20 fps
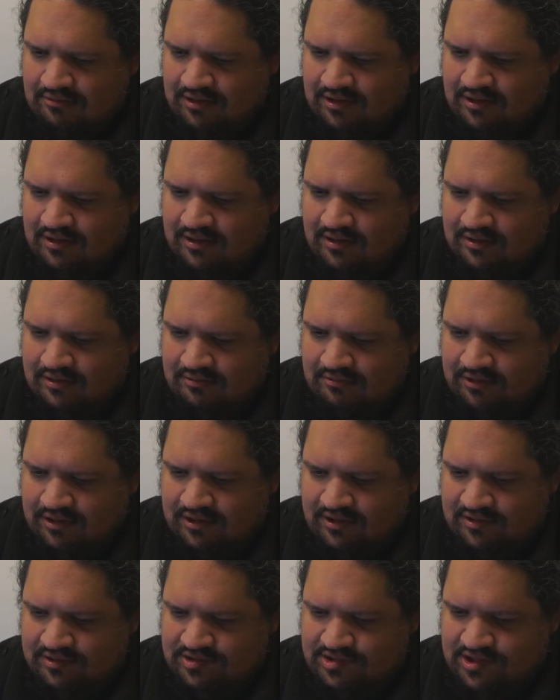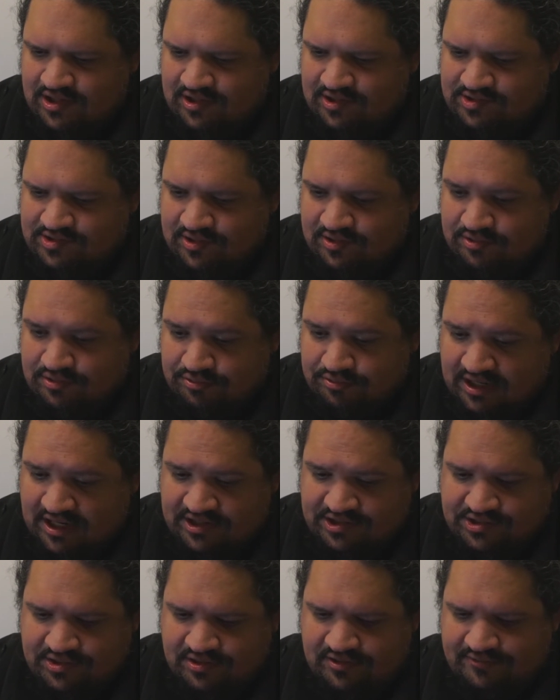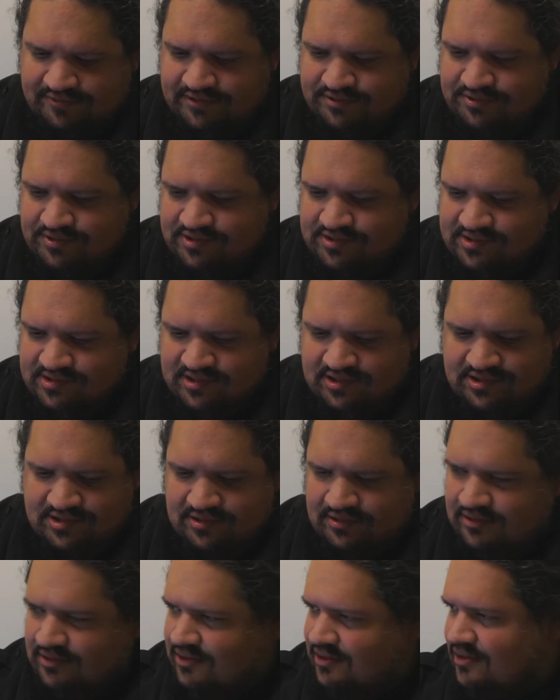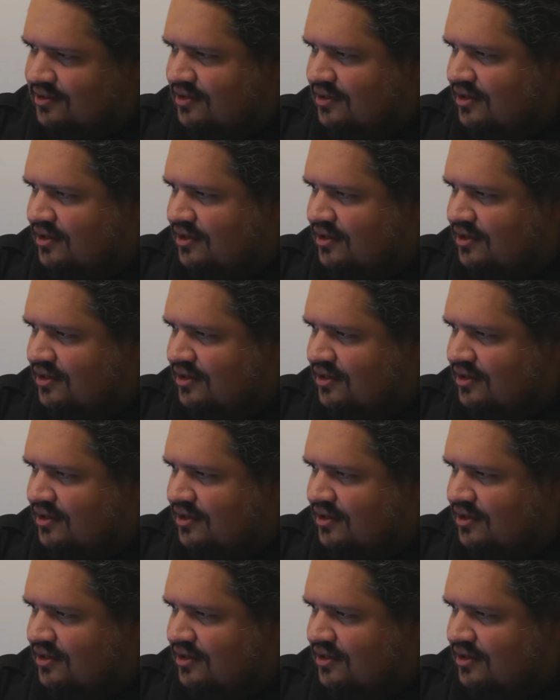We can change the duration of a transition,